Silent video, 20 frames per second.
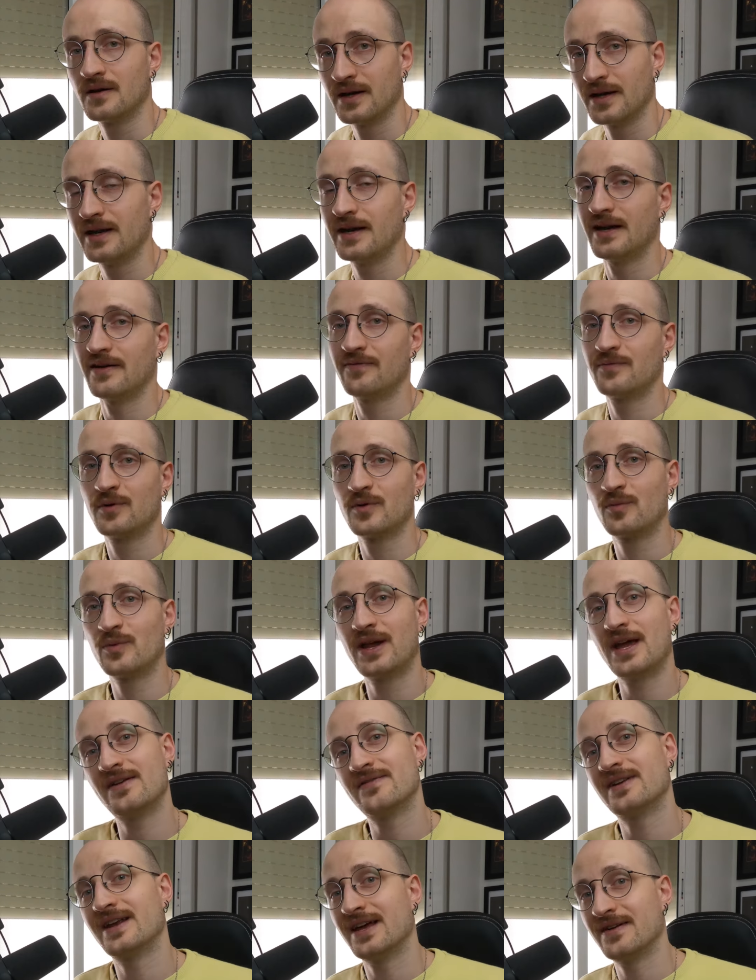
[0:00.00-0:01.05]
In FMOD, we
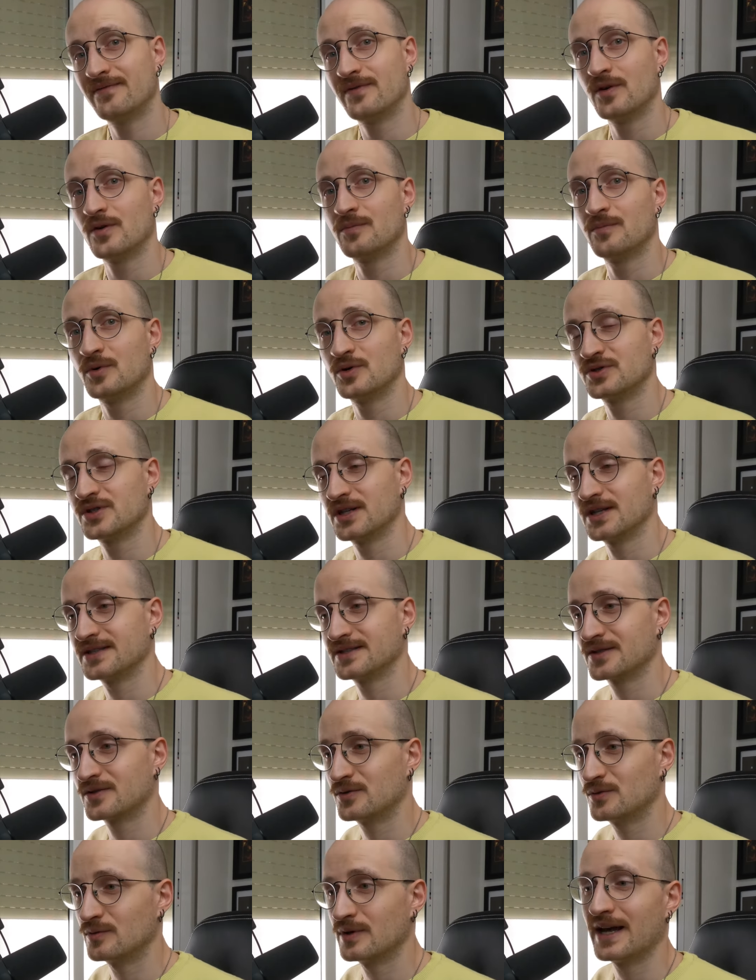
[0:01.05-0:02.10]
have an envelope modulator
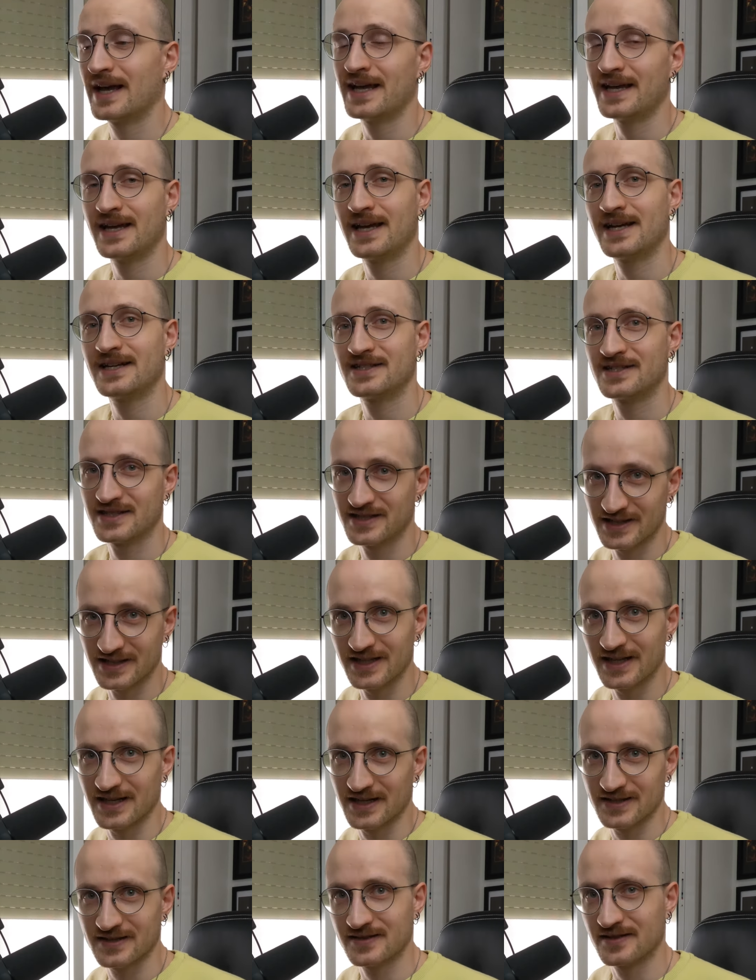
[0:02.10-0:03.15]
called
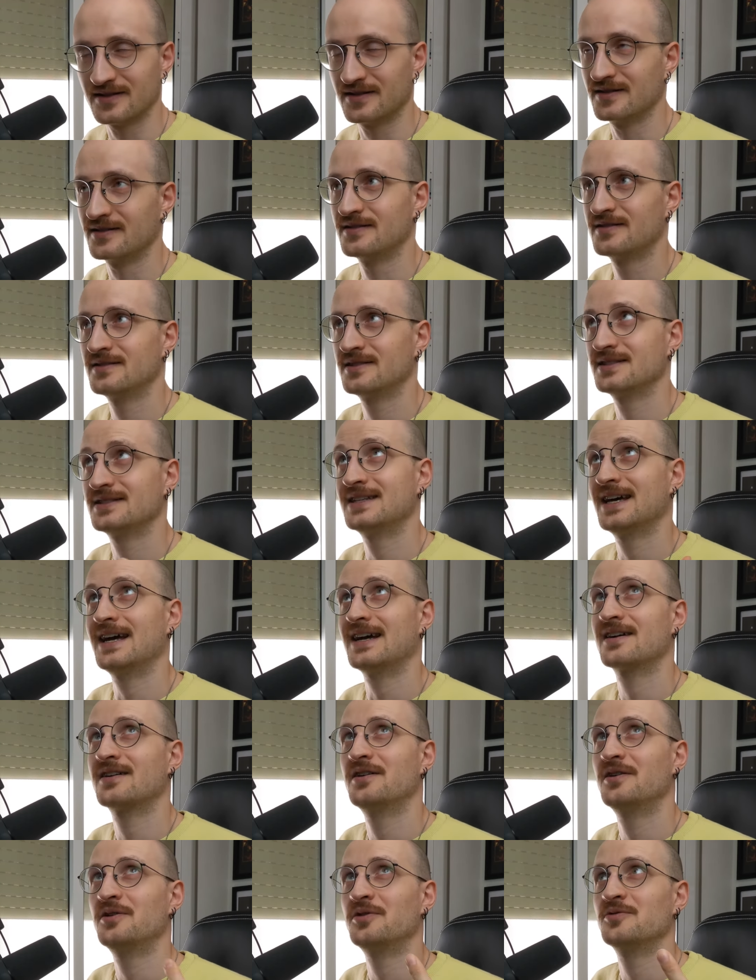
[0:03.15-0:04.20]
AHDSR,
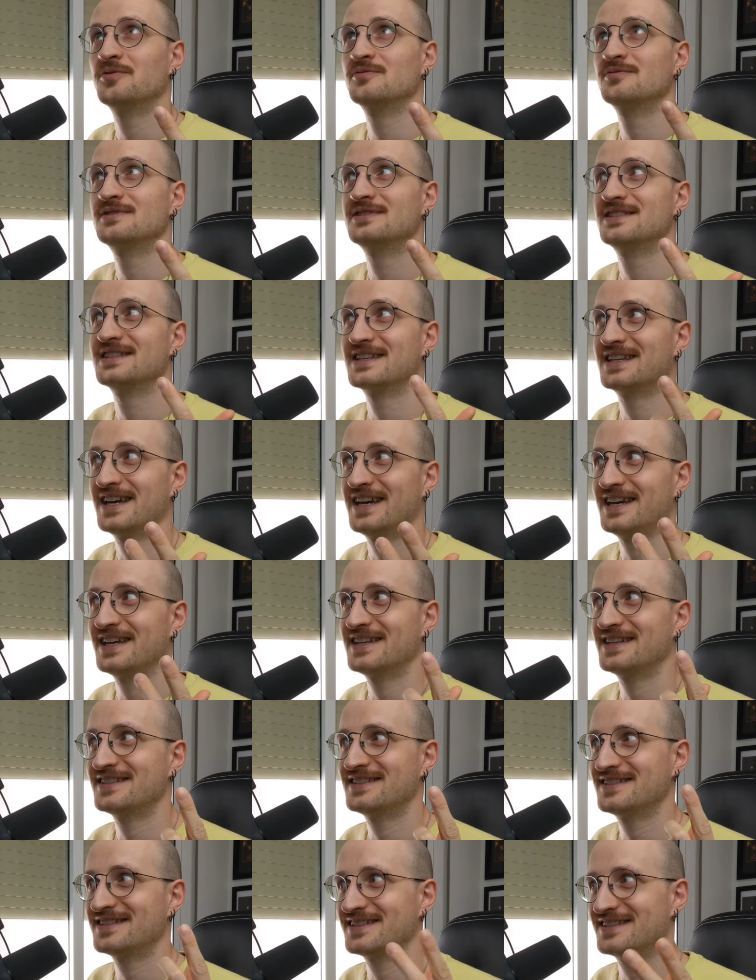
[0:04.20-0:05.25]
attack, hold,
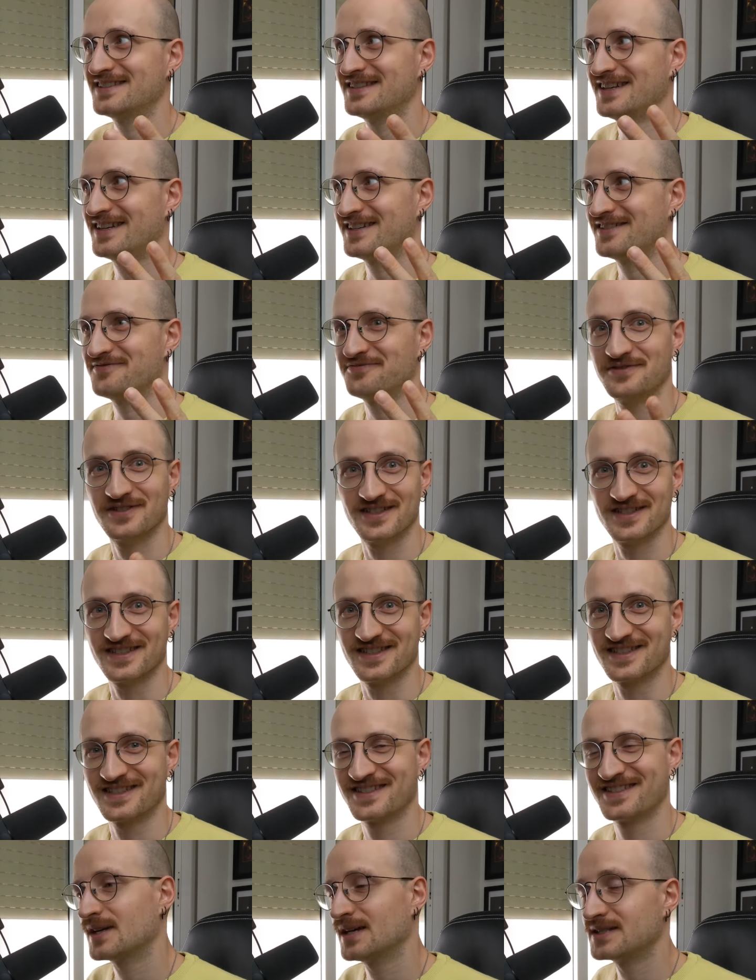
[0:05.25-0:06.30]
decay, sustain,
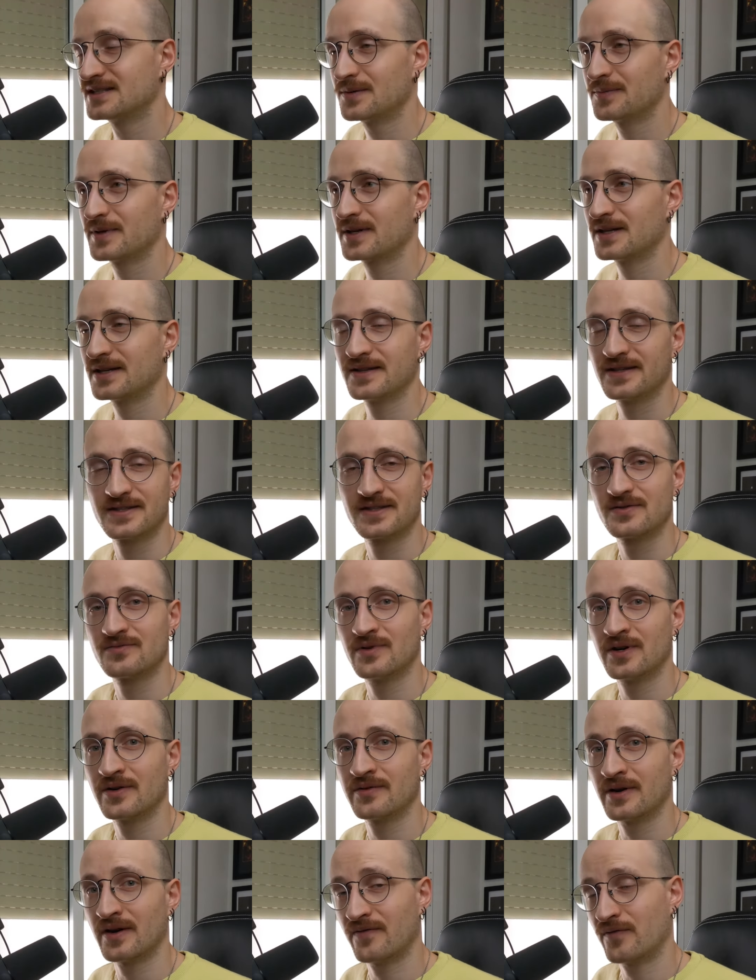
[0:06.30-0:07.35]
release. And typically this is
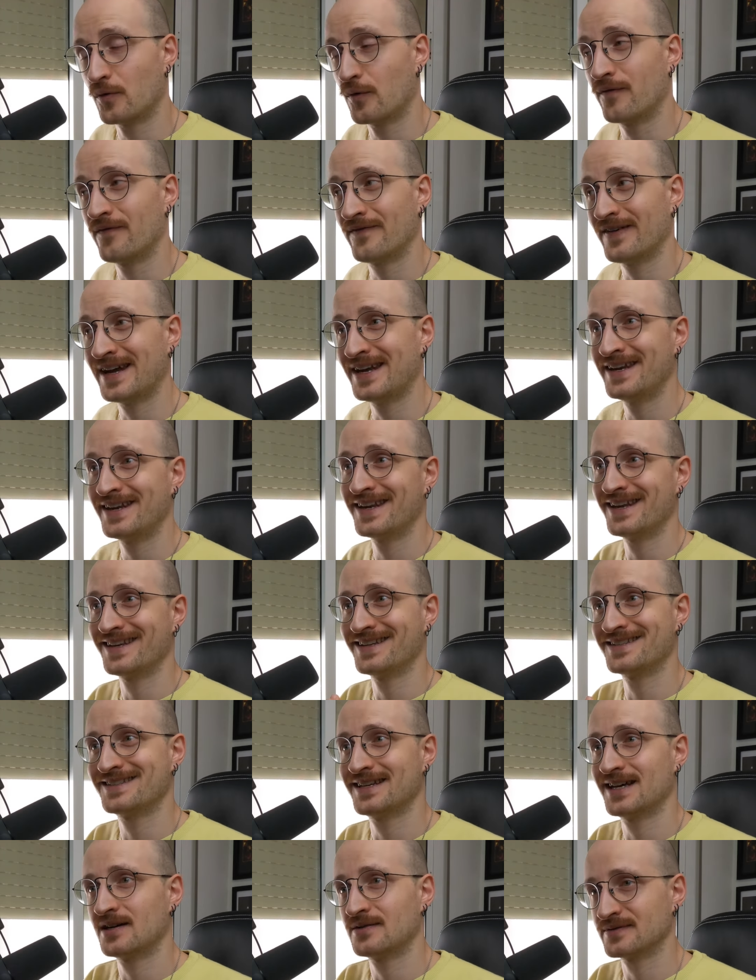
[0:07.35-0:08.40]
really great for fading in
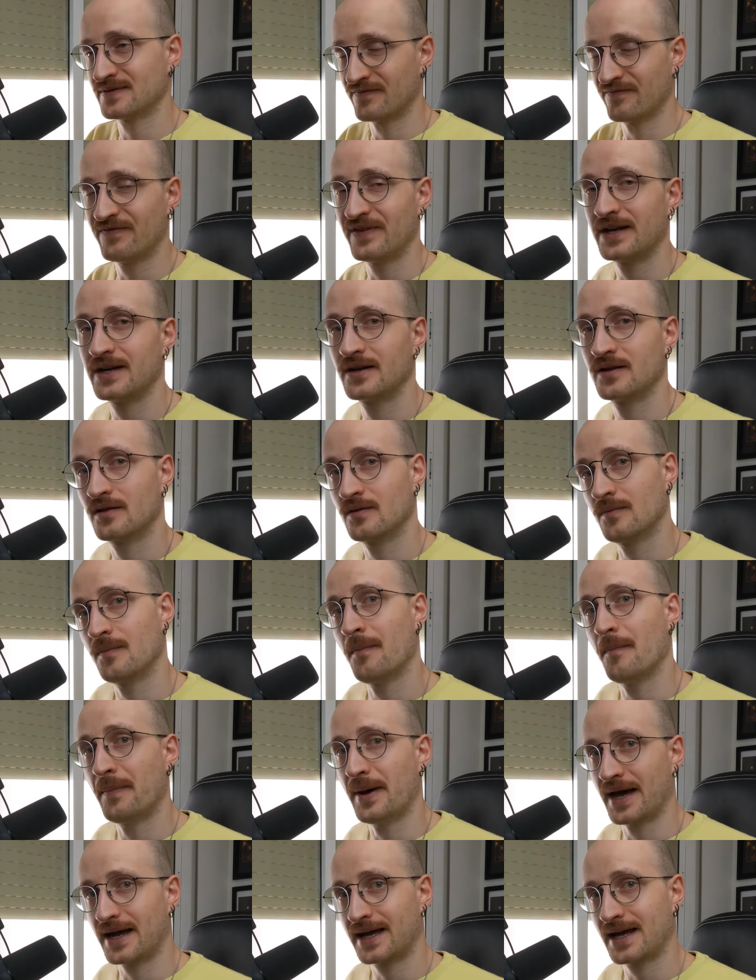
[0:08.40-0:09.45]
sounds and fading
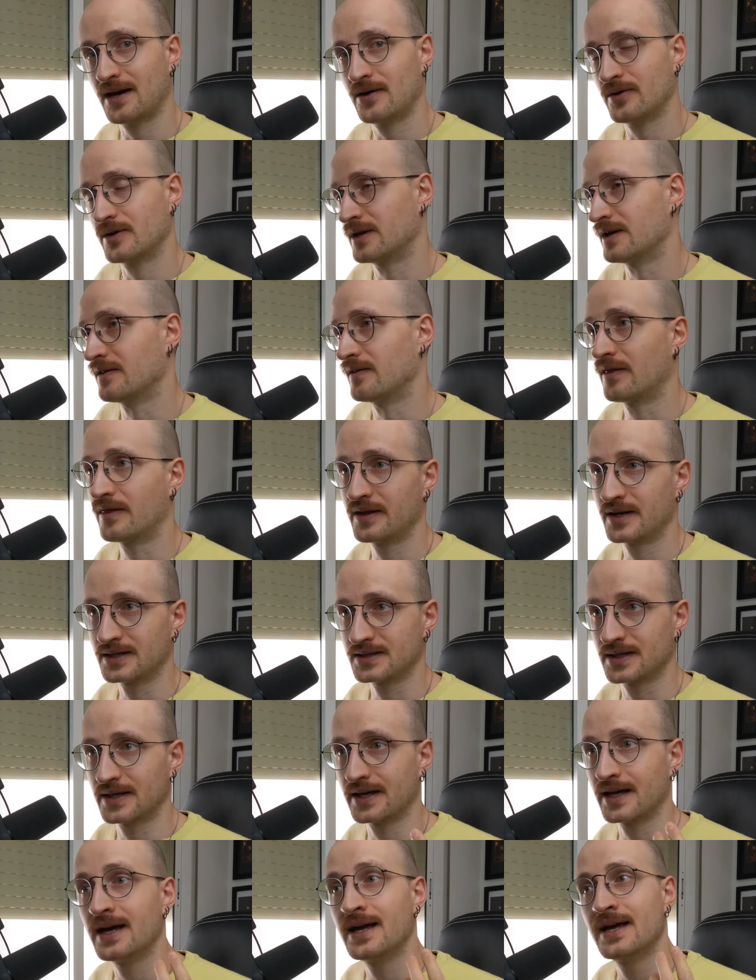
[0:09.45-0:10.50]
them back out again. Things
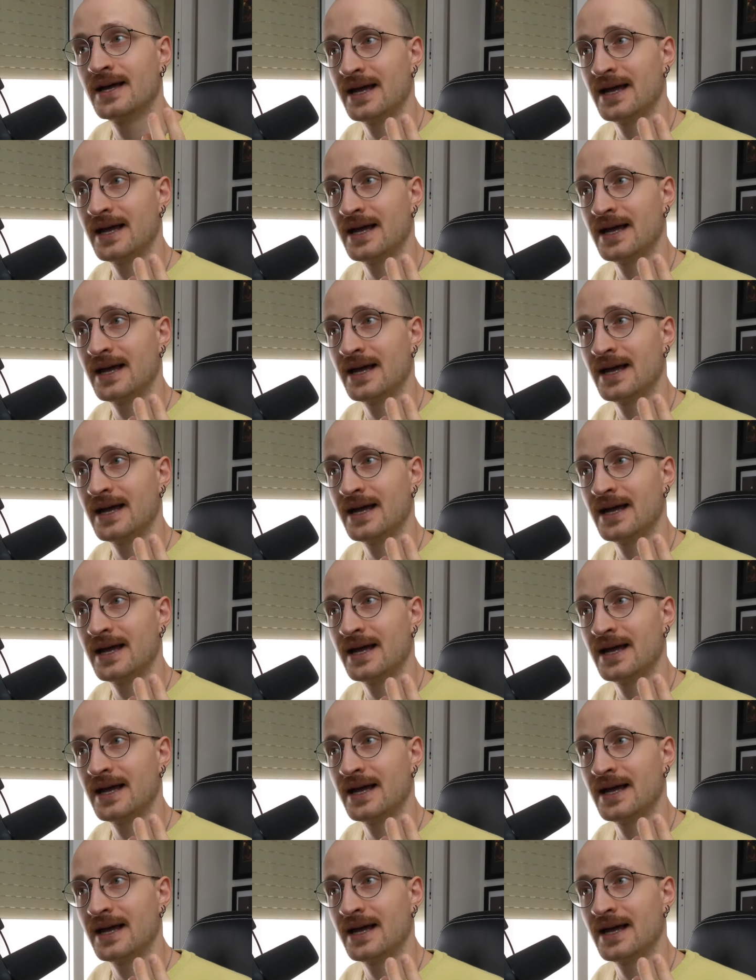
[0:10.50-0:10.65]
like